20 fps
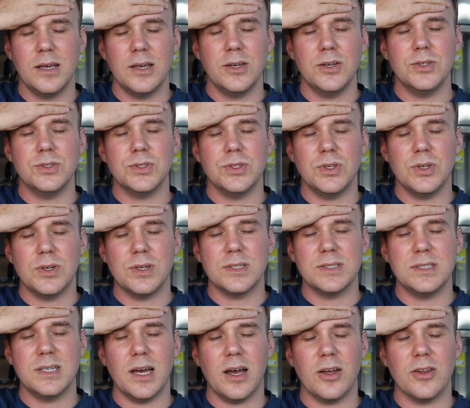Usually you can
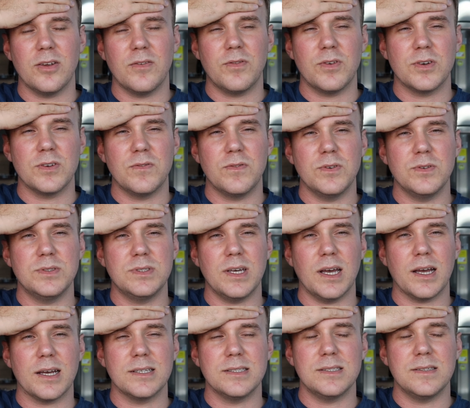tell in the first few
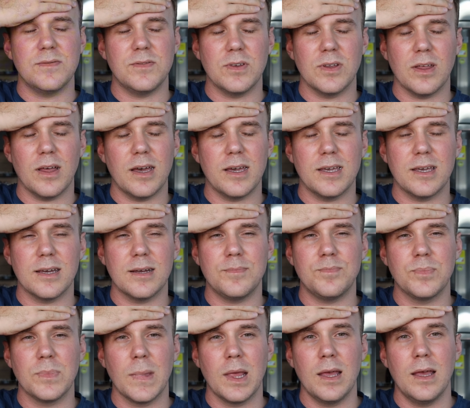seconds if you like it.
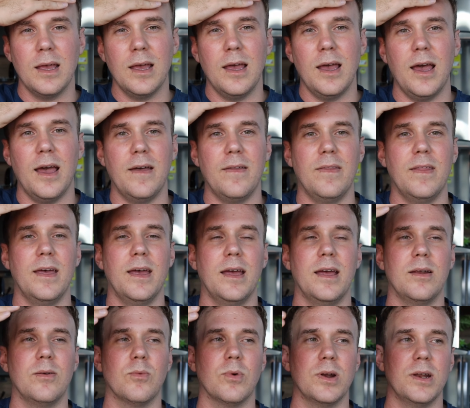And
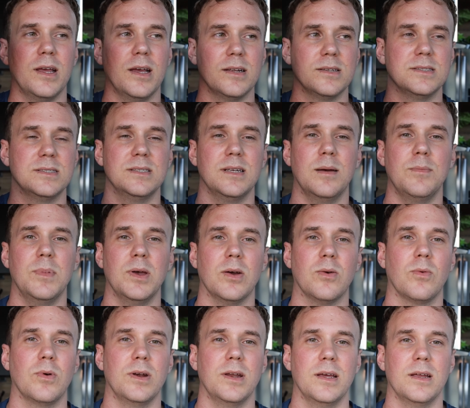then one hand stomach,
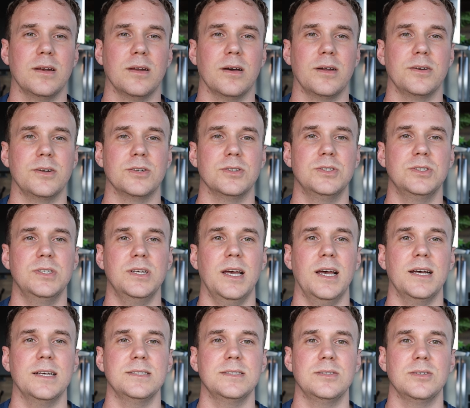one hand on your
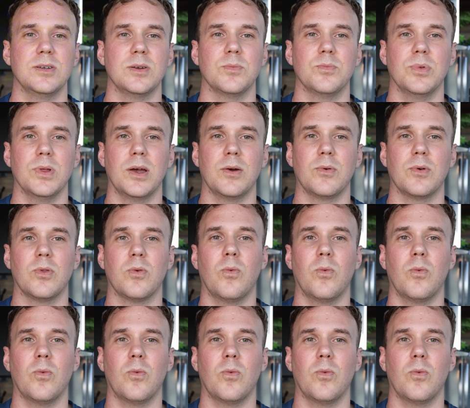chest. You can play with